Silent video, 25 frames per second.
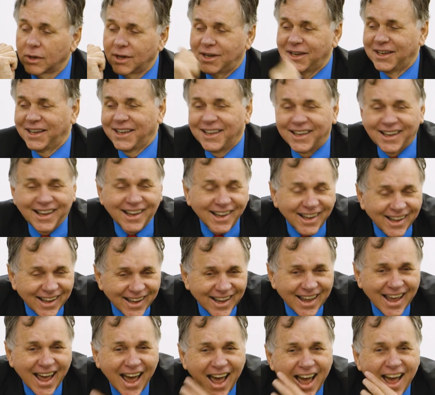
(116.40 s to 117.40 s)

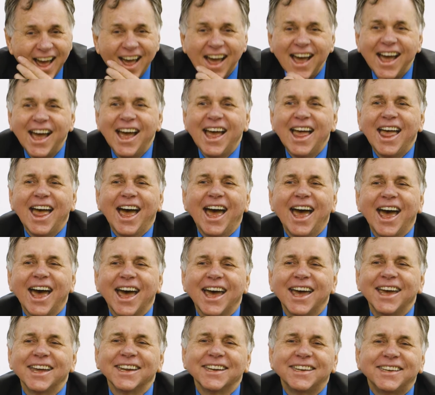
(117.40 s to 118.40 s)

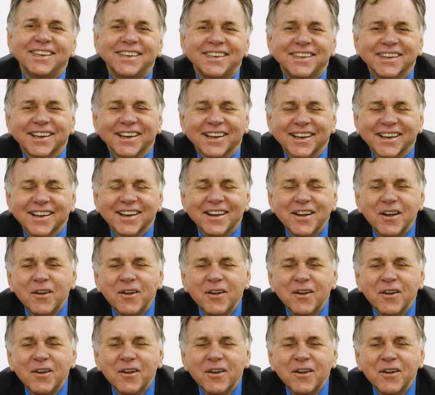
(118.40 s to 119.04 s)
and uh,